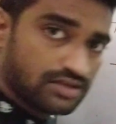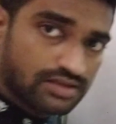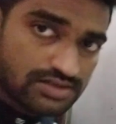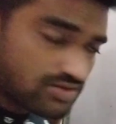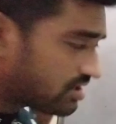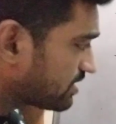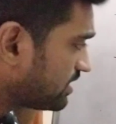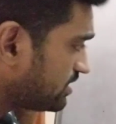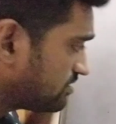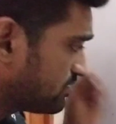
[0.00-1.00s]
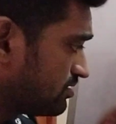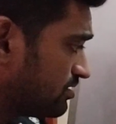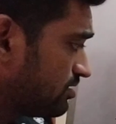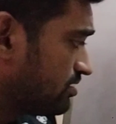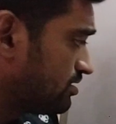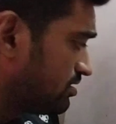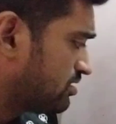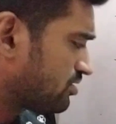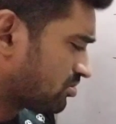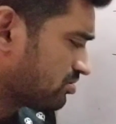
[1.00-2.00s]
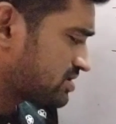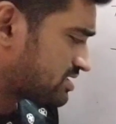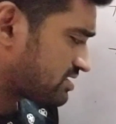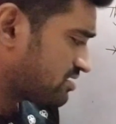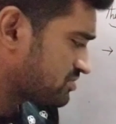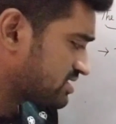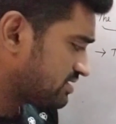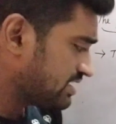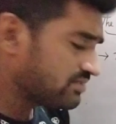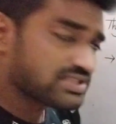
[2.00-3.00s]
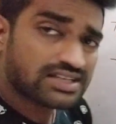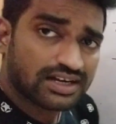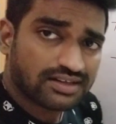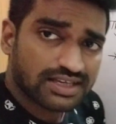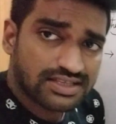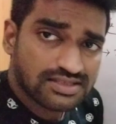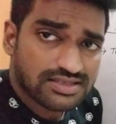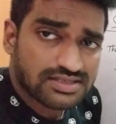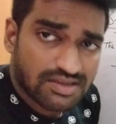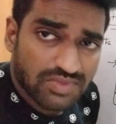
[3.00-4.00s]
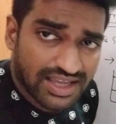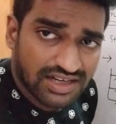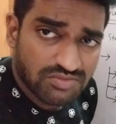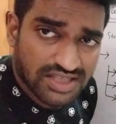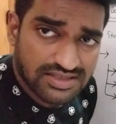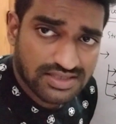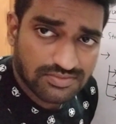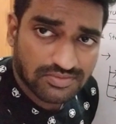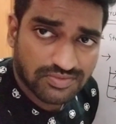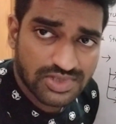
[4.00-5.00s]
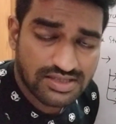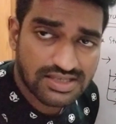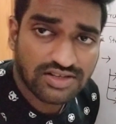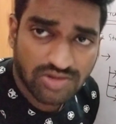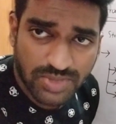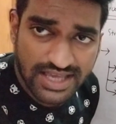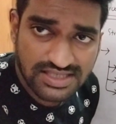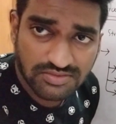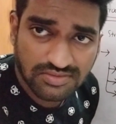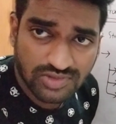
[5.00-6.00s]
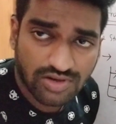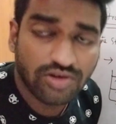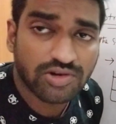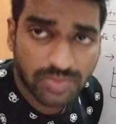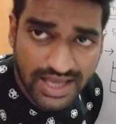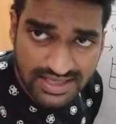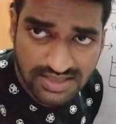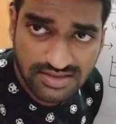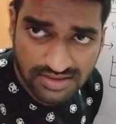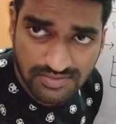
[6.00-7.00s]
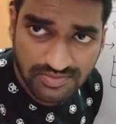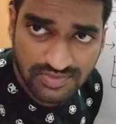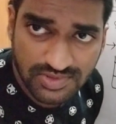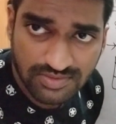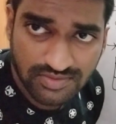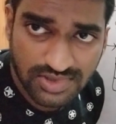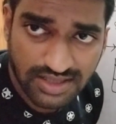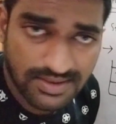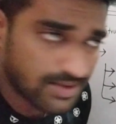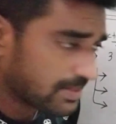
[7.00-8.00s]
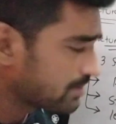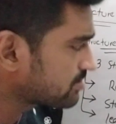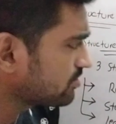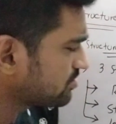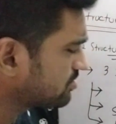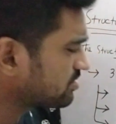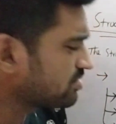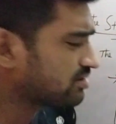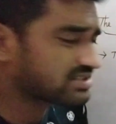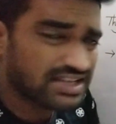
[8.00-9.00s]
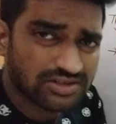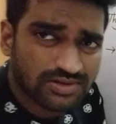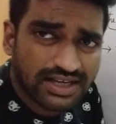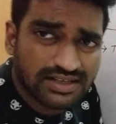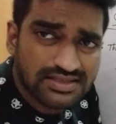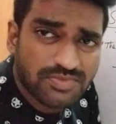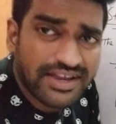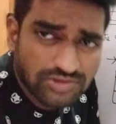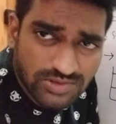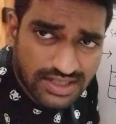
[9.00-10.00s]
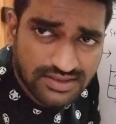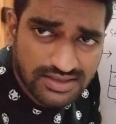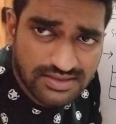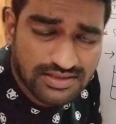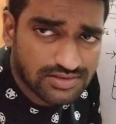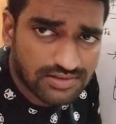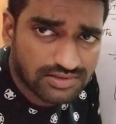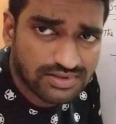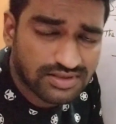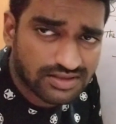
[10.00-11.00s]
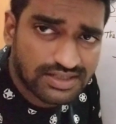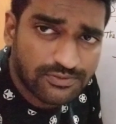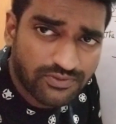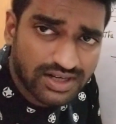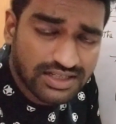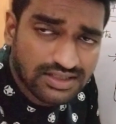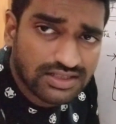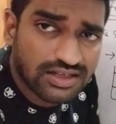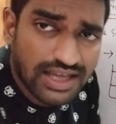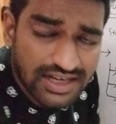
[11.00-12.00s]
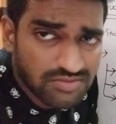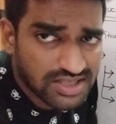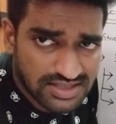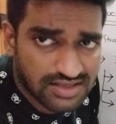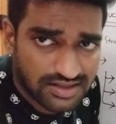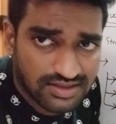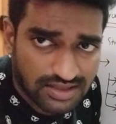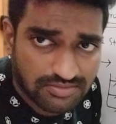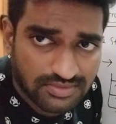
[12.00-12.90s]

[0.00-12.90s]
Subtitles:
So again, roots, stems, leaves contains some elements, cytoplasm, chloroplasts, right? So cytokinins, mitochondrions, so different elements are there.